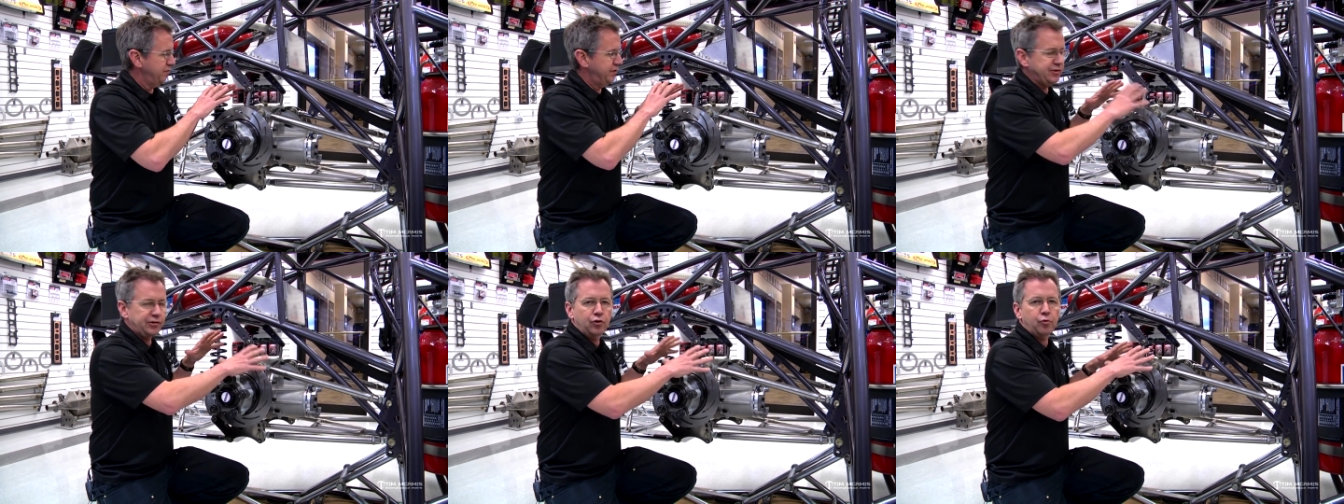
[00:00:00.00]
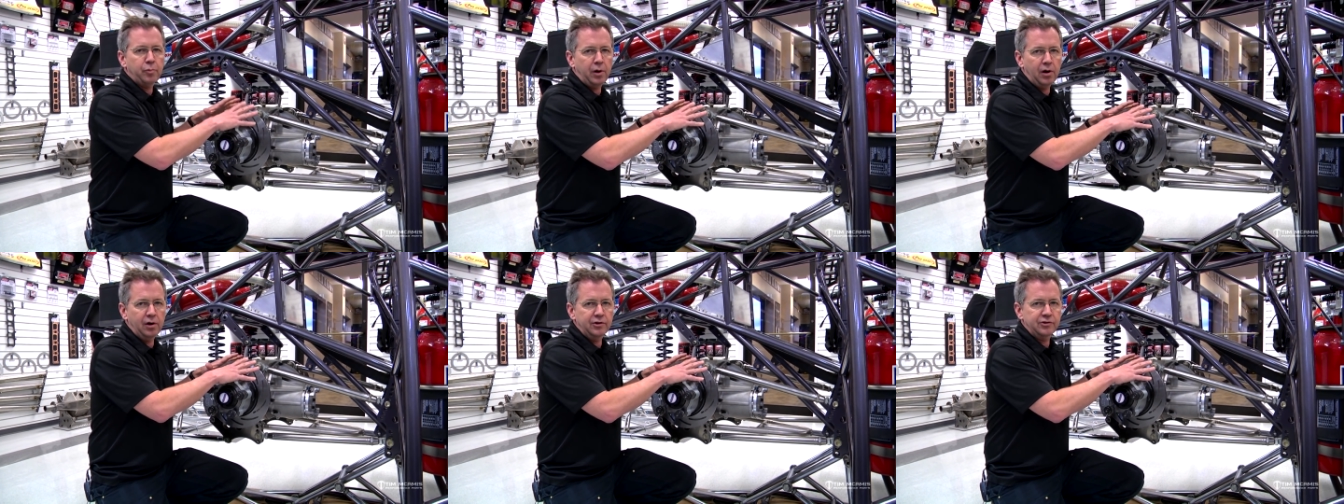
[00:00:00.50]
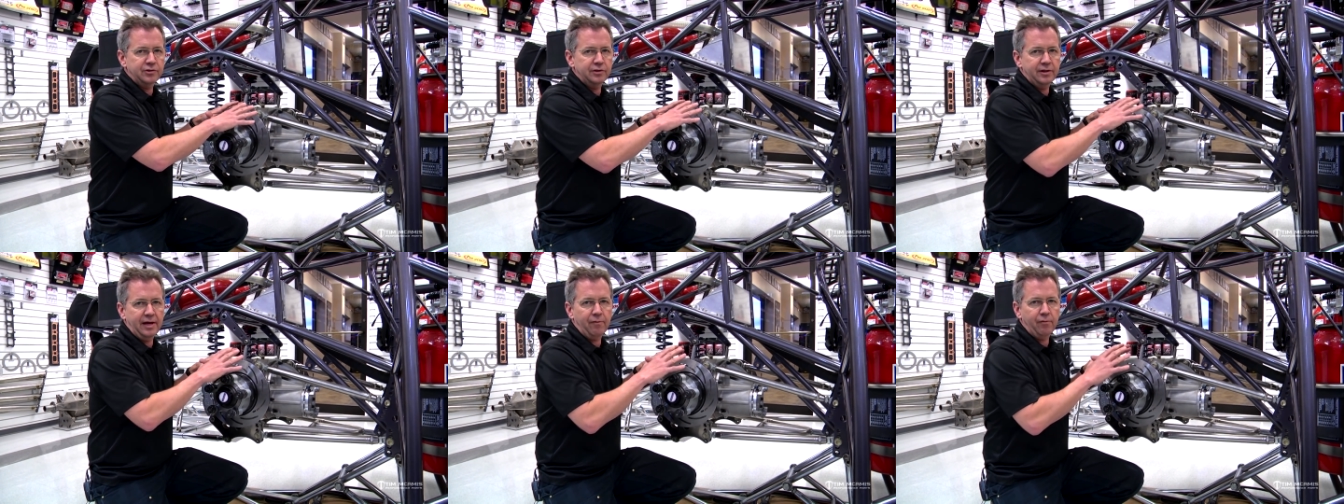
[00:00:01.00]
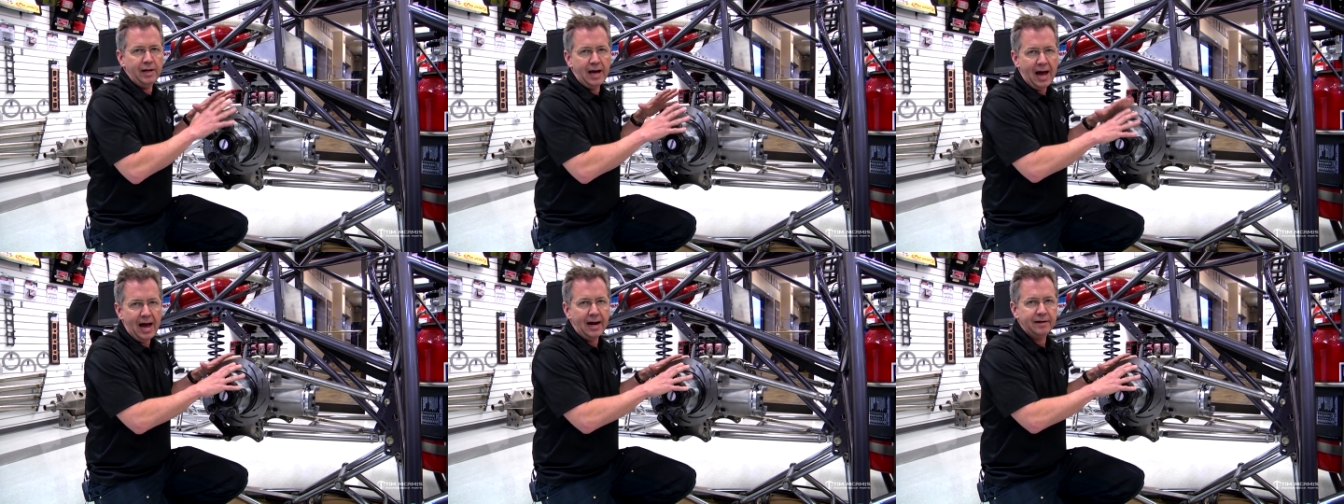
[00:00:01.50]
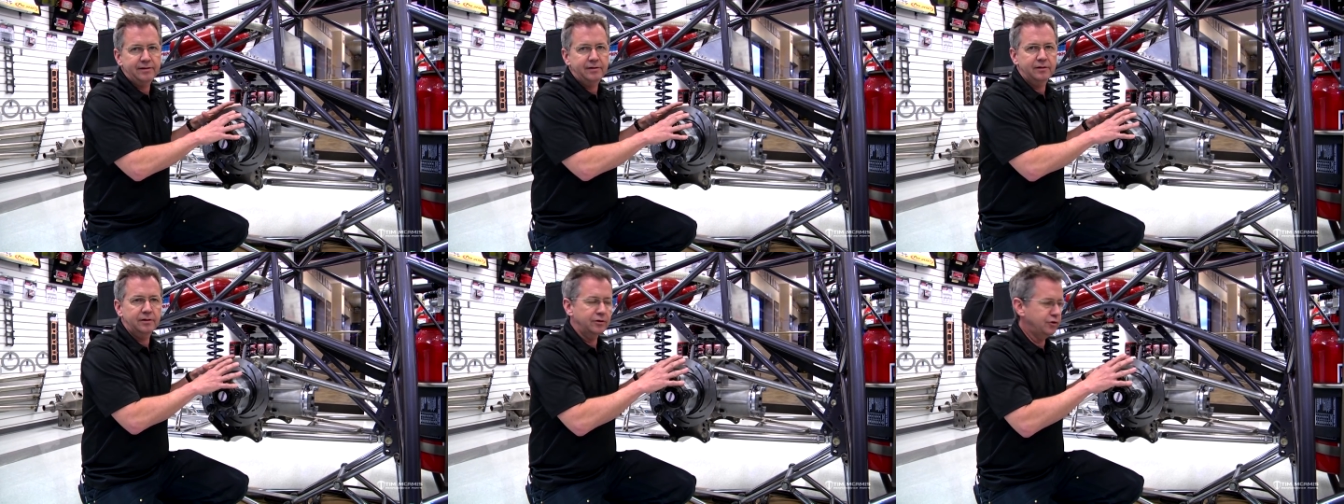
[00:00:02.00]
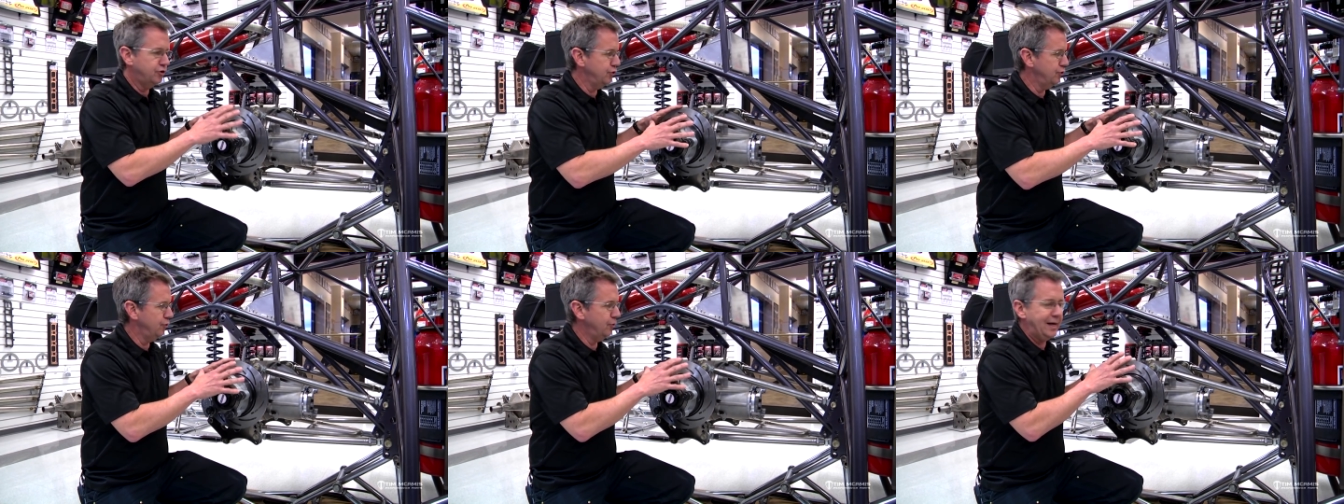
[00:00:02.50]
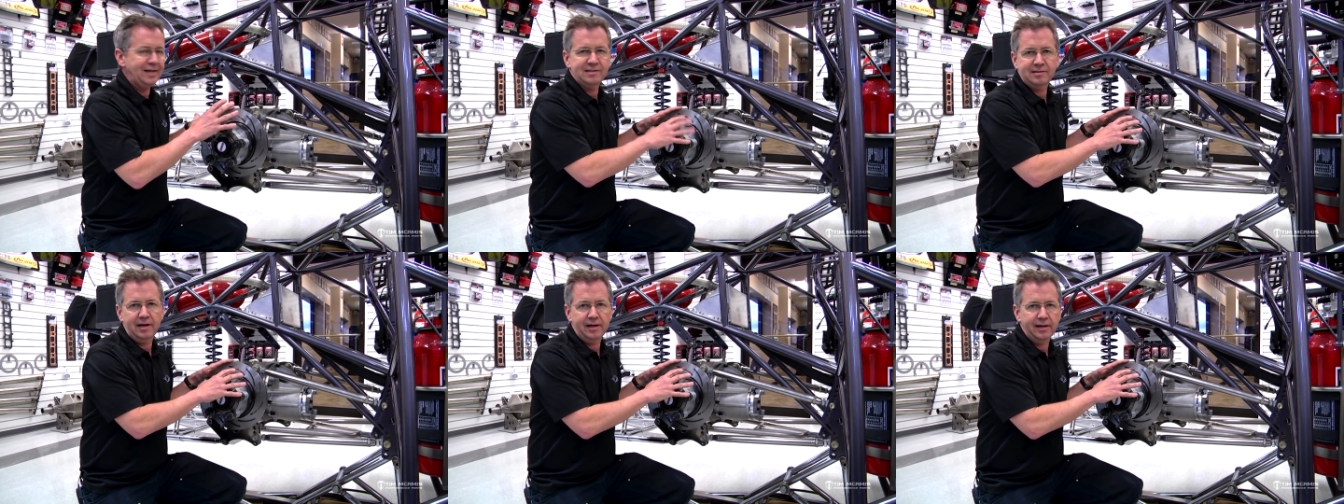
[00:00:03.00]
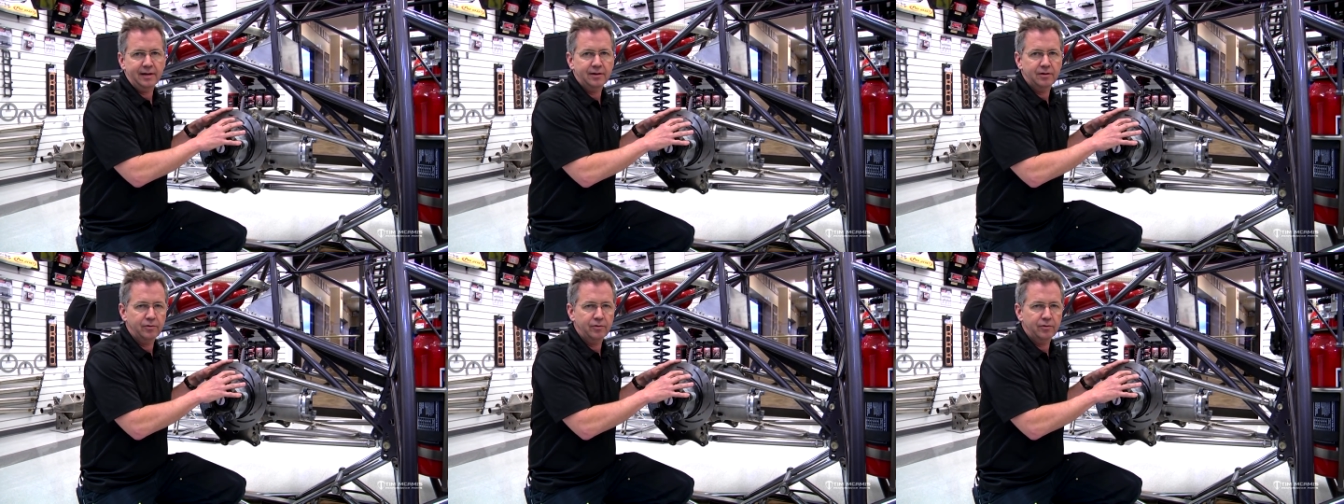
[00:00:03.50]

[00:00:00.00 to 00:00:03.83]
physical parts that react to a setting.